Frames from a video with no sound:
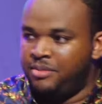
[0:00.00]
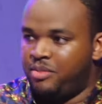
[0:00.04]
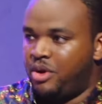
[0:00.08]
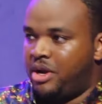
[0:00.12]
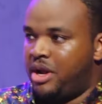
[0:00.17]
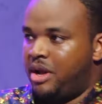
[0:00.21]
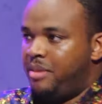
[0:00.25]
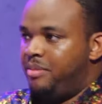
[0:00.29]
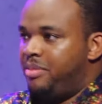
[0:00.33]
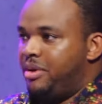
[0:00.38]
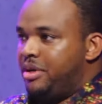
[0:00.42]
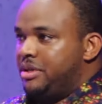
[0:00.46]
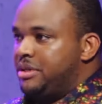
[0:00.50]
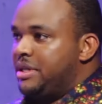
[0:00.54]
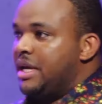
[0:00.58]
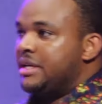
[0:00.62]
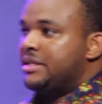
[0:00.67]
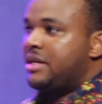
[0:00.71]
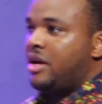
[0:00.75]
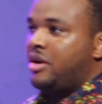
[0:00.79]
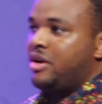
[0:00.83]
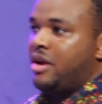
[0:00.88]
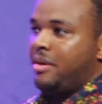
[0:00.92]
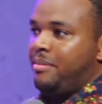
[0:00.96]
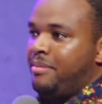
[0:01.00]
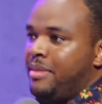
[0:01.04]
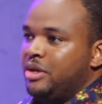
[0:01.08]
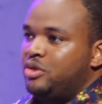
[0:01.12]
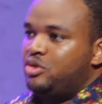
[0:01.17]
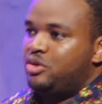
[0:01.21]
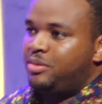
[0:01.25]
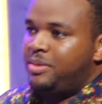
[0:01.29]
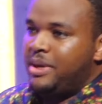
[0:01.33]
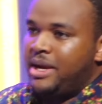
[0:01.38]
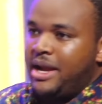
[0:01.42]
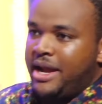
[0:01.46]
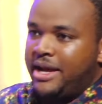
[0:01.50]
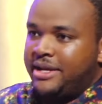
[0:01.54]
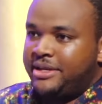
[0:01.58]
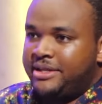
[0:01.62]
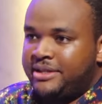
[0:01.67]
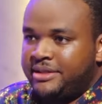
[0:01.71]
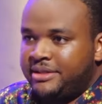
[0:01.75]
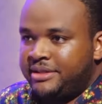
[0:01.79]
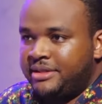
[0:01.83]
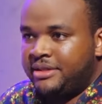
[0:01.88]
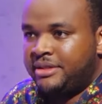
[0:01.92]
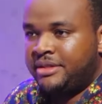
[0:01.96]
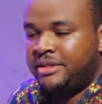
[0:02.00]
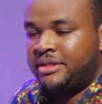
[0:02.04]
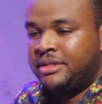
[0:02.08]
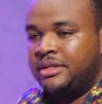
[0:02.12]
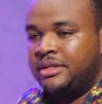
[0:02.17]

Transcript: upon her breast. That's how the maids will be led.